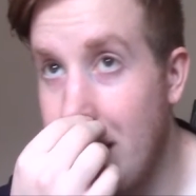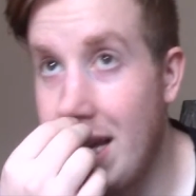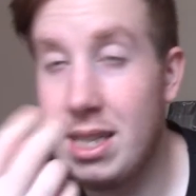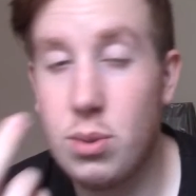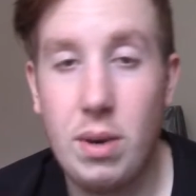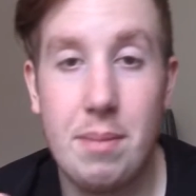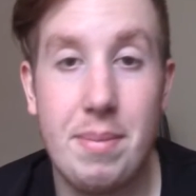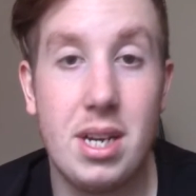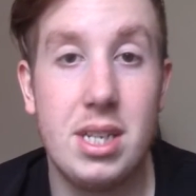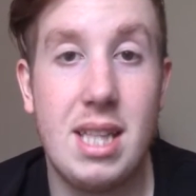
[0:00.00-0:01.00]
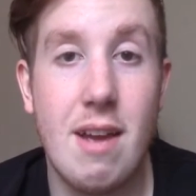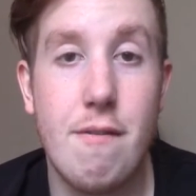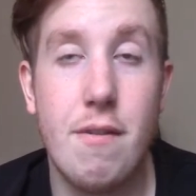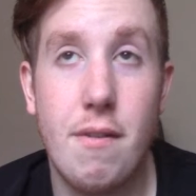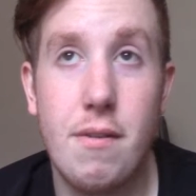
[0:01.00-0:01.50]
it's weird because they've
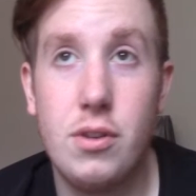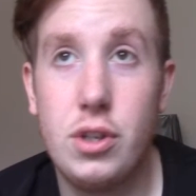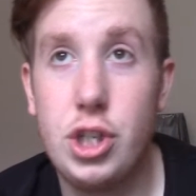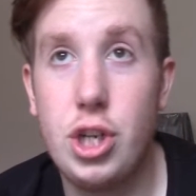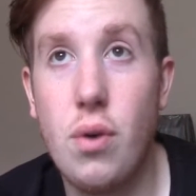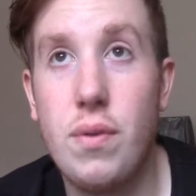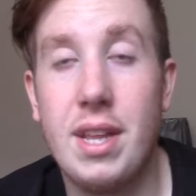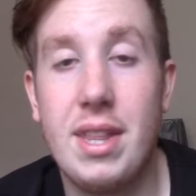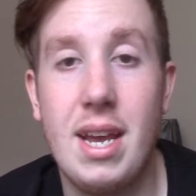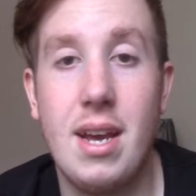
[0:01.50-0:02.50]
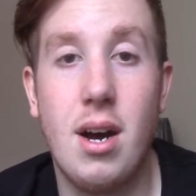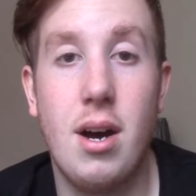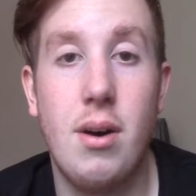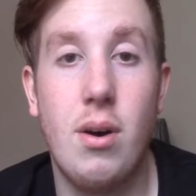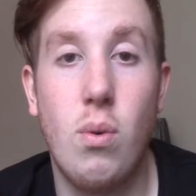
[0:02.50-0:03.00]
shown that they
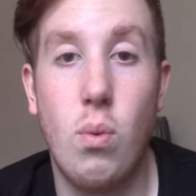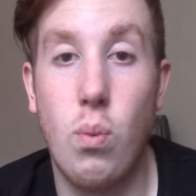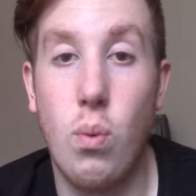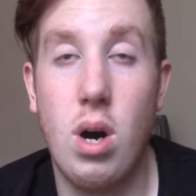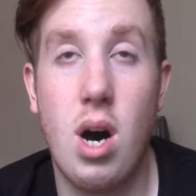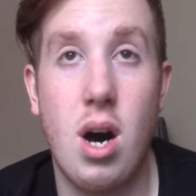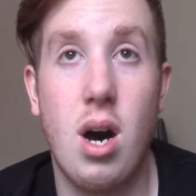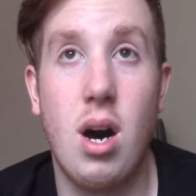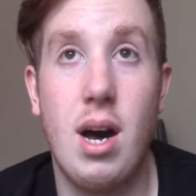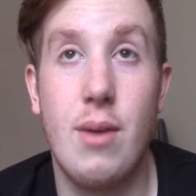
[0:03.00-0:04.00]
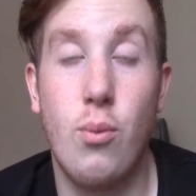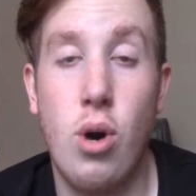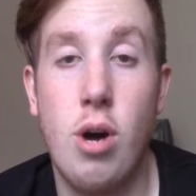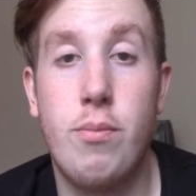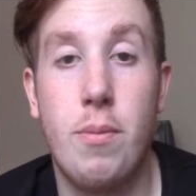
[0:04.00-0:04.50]
are and
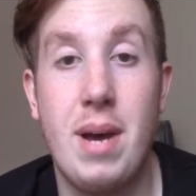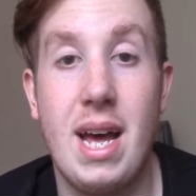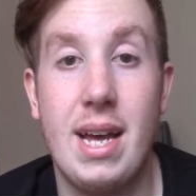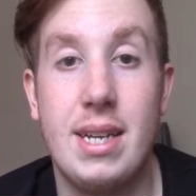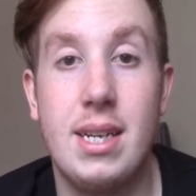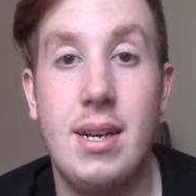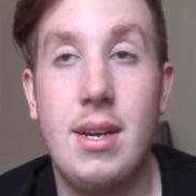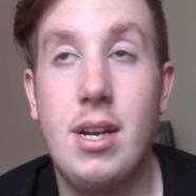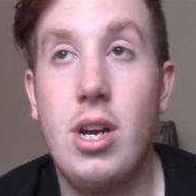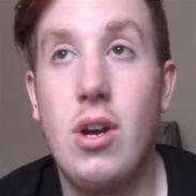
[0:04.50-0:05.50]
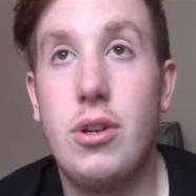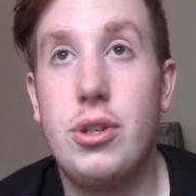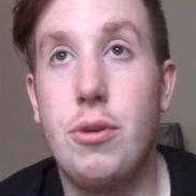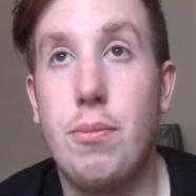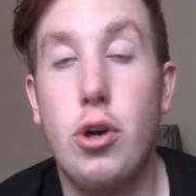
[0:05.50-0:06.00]
were prepared
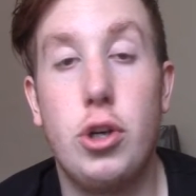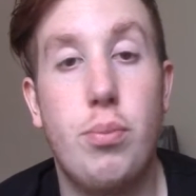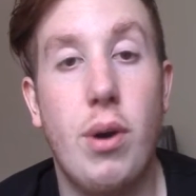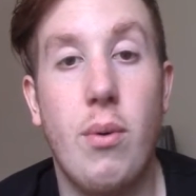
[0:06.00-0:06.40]
to push Bray